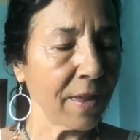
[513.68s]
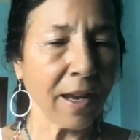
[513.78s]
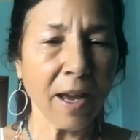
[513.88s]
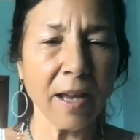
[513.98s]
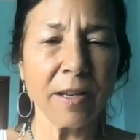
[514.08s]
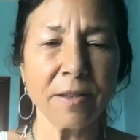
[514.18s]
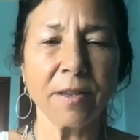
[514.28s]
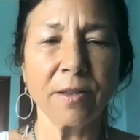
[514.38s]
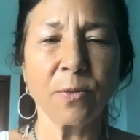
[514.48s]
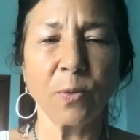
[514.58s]
the
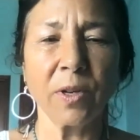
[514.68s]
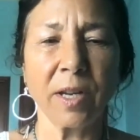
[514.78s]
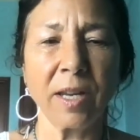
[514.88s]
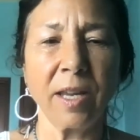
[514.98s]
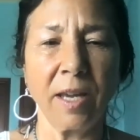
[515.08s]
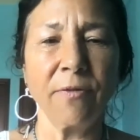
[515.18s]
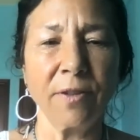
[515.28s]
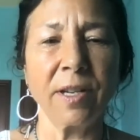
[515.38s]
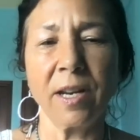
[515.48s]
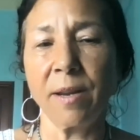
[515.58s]
goddesses were
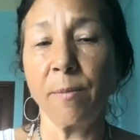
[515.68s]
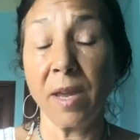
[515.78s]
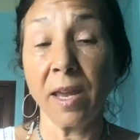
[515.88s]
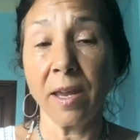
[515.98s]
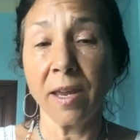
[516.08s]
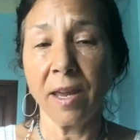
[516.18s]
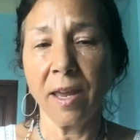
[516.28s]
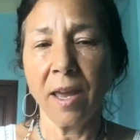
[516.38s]
gifting me,